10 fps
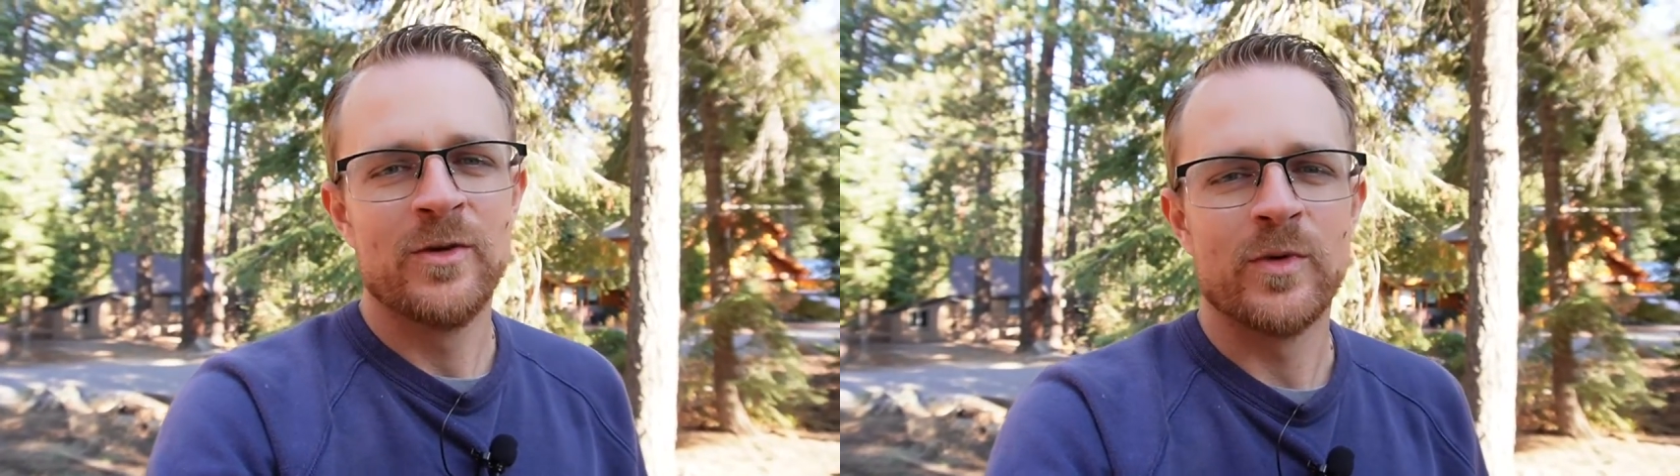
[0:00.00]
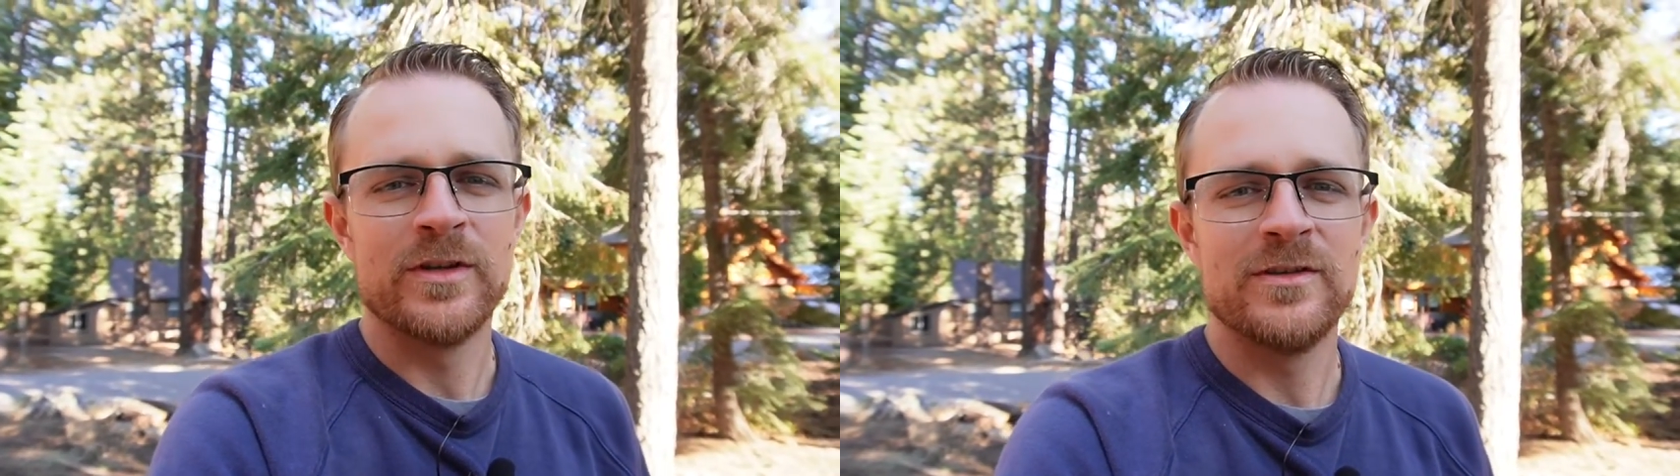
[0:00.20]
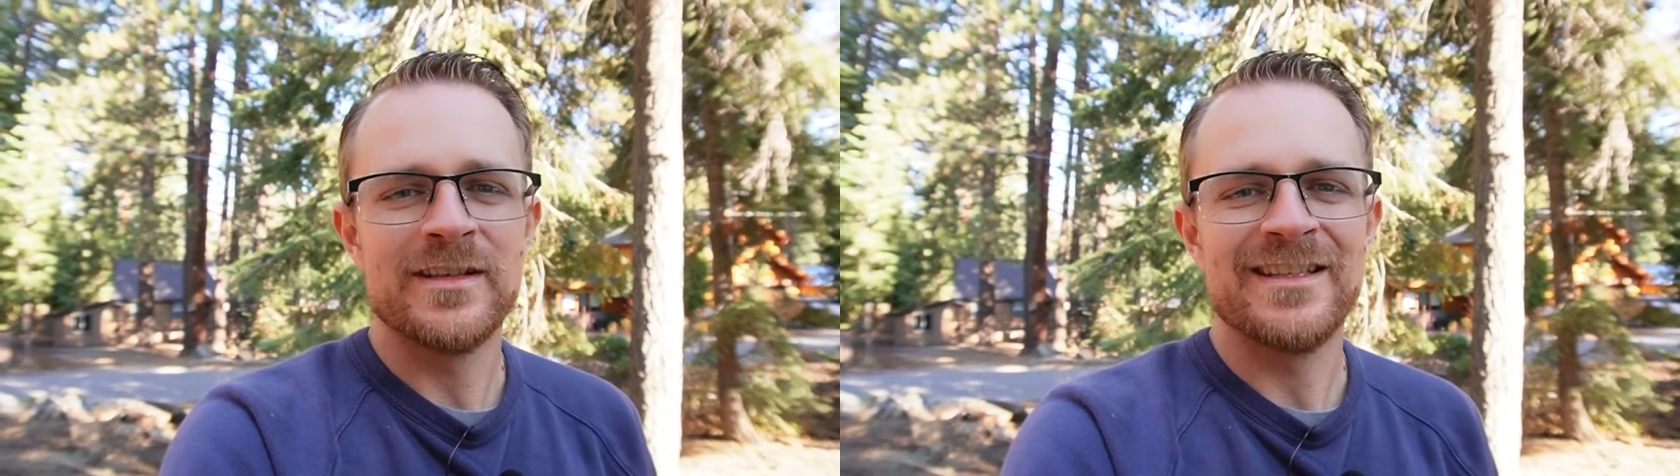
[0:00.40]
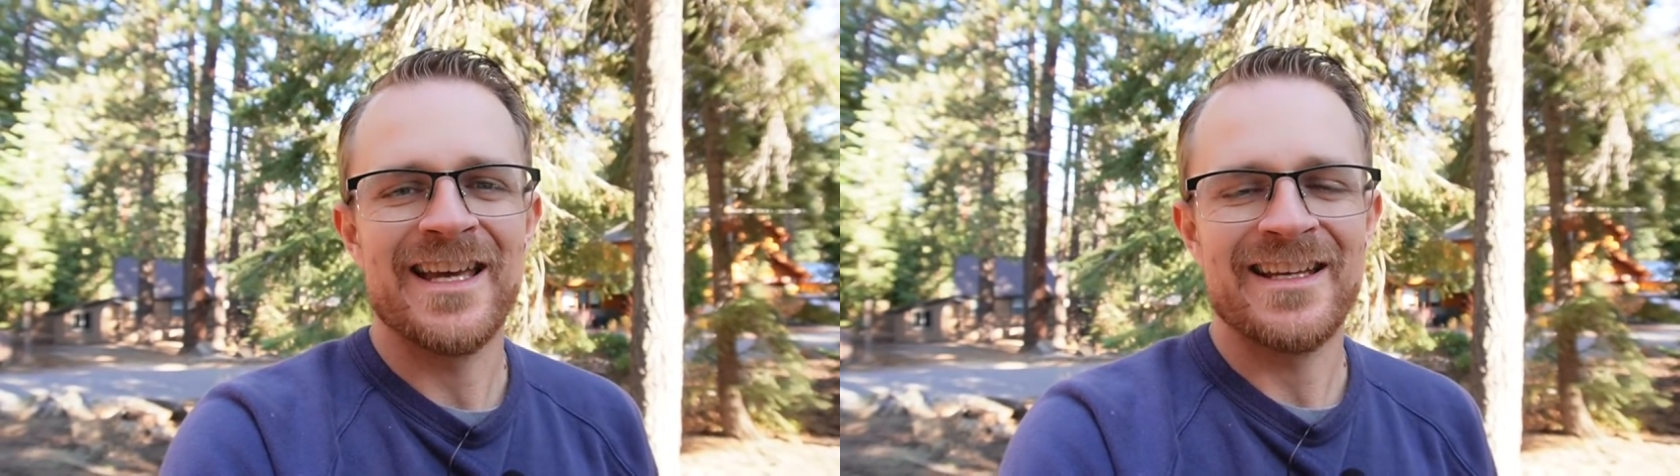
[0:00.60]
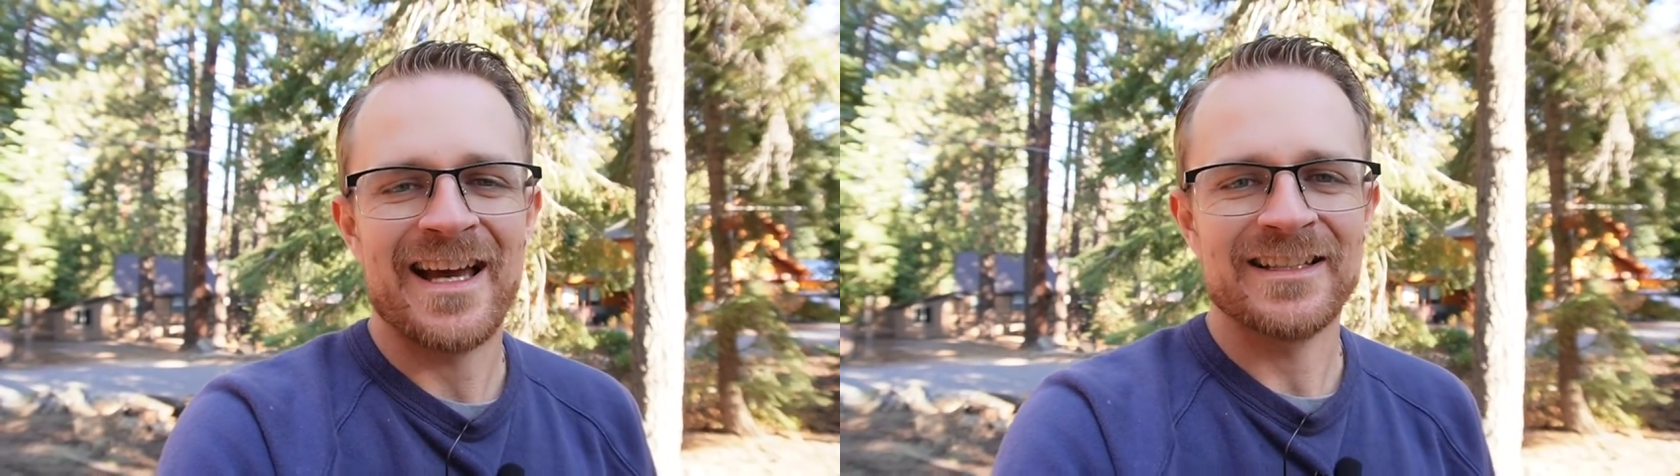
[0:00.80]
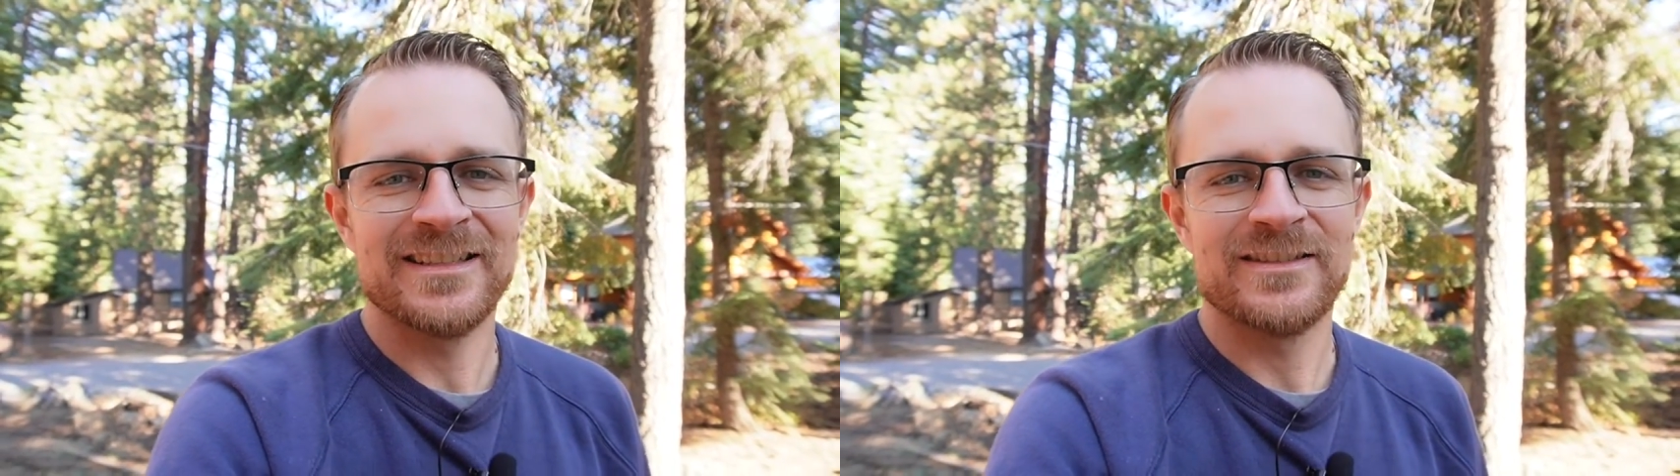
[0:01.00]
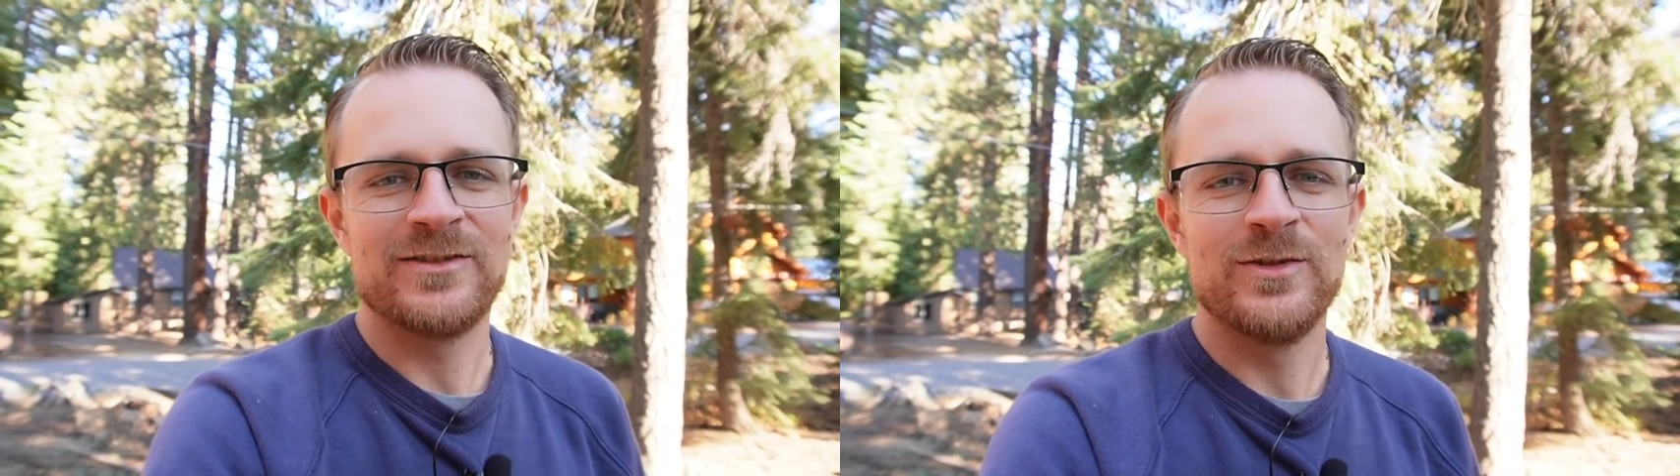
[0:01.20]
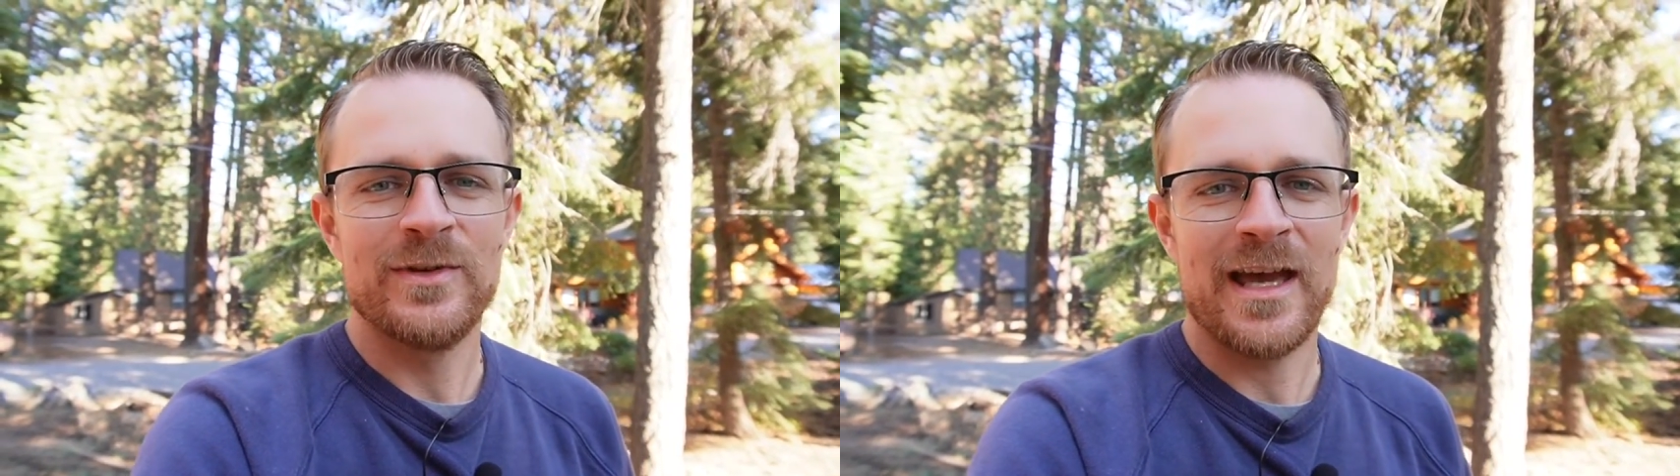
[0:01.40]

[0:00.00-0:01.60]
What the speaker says: where you can gain access to